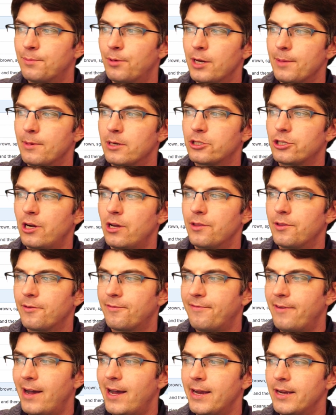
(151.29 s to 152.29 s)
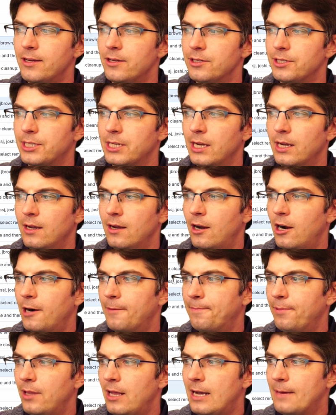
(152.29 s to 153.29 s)
pretty much all the files are
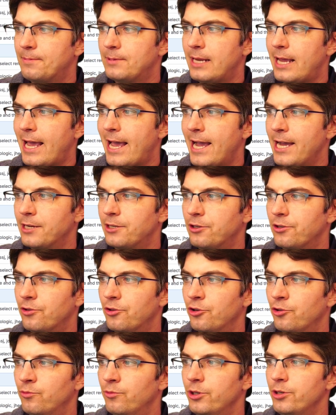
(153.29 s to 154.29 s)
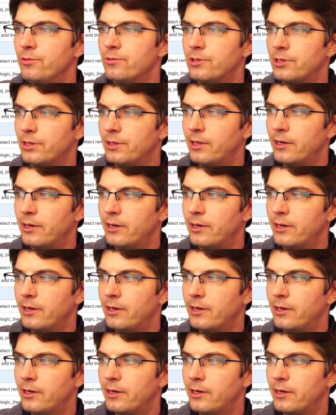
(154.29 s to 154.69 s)
plopped at the root.